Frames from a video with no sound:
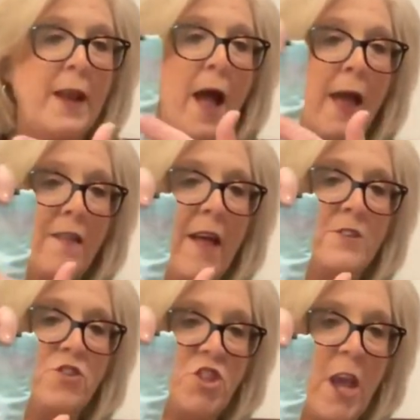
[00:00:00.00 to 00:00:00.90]

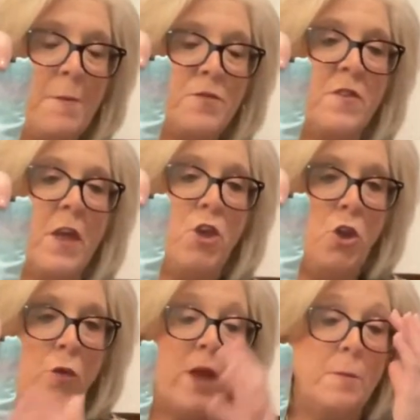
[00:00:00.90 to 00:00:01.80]
eyeglass shape so that
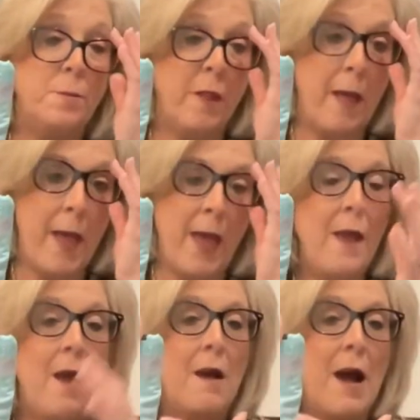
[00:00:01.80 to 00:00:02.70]
you can
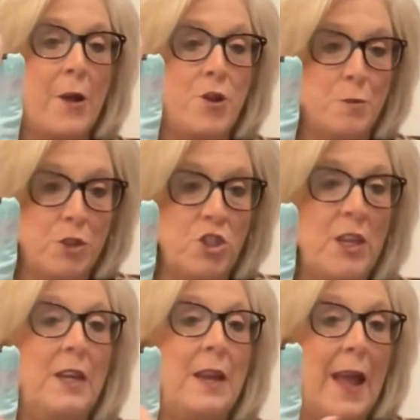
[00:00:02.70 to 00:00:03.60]
play on your machine,